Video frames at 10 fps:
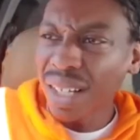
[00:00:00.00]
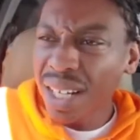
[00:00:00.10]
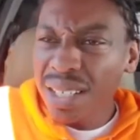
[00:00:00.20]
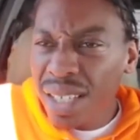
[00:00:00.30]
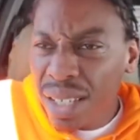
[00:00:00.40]

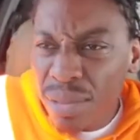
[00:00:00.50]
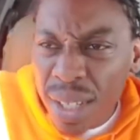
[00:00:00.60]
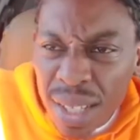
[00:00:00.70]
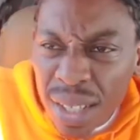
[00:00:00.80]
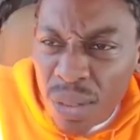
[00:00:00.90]
I just keep
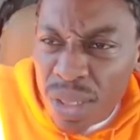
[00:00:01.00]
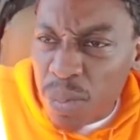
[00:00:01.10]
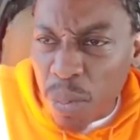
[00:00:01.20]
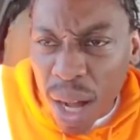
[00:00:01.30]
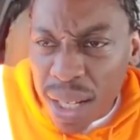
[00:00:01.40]

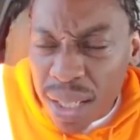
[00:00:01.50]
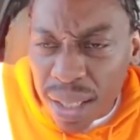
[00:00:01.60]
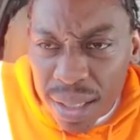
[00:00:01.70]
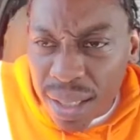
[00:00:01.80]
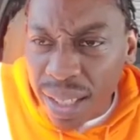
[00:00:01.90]
just
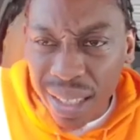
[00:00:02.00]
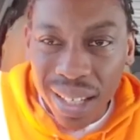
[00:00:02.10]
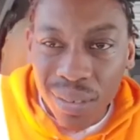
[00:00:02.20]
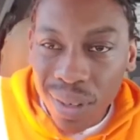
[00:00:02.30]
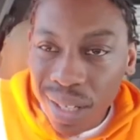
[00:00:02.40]
watching this thing,
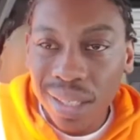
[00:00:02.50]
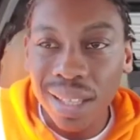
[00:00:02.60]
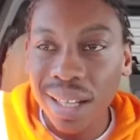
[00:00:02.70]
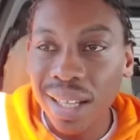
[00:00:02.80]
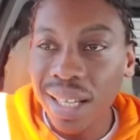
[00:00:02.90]
like, what
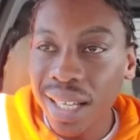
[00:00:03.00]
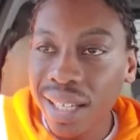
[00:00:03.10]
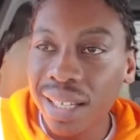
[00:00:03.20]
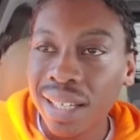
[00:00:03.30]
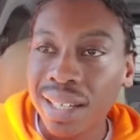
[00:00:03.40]
the
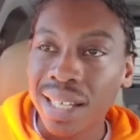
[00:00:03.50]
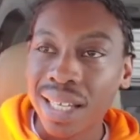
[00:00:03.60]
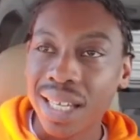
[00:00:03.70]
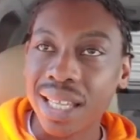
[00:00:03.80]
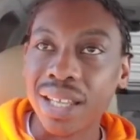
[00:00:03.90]
heck?
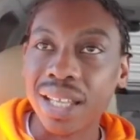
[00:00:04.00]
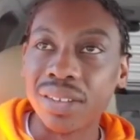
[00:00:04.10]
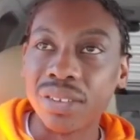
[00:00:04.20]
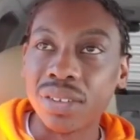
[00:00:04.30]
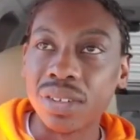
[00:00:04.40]
And
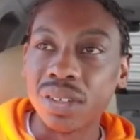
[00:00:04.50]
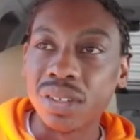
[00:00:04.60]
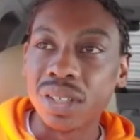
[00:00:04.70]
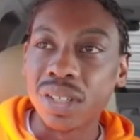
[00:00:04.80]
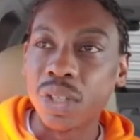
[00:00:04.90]
then
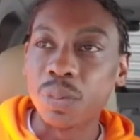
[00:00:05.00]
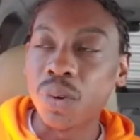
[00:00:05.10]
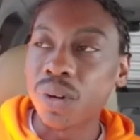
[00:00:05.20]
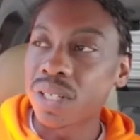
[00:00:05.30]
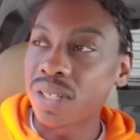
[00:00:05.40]
the
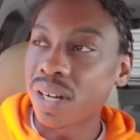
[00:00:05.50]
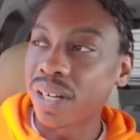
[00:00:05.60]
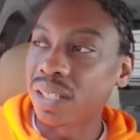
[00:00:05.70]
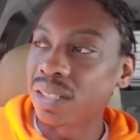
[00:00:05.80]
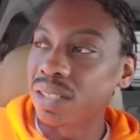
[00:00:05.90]
more it
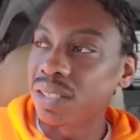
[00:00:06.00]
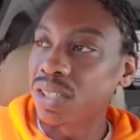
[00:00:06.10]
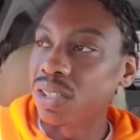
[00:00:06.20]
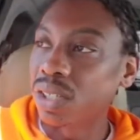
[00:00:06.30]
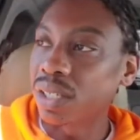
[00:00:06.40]
started
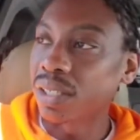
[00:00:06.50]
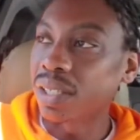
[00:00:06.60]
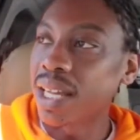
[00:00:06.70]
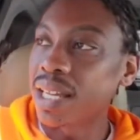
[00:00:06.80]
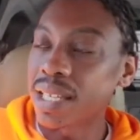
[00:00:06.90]
to look
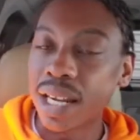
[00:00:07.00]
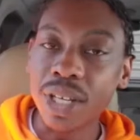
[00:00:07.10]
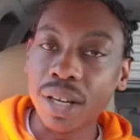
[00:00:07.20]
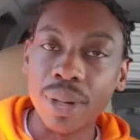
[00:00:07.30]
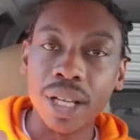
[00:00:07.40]
less, and I'm
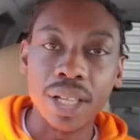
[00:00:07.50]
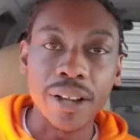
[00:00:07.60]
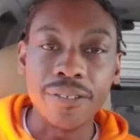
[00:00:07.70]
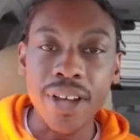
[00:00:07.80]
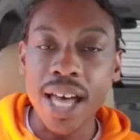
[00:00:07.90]
talking about
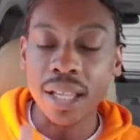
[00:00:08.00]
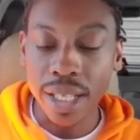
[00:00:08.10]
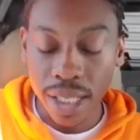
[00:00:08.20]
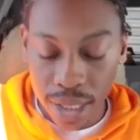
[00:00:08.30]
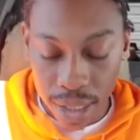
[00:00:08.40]
like fat,
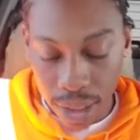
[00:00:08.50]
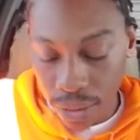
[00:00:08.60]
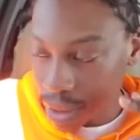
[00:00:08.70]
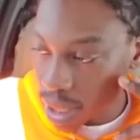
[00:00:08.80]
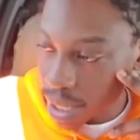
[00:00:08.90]
like this
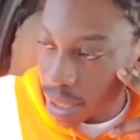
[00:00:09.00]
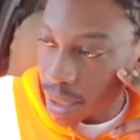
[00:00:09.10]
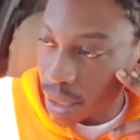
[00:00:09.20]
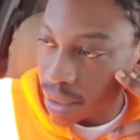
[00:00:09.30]
thing was like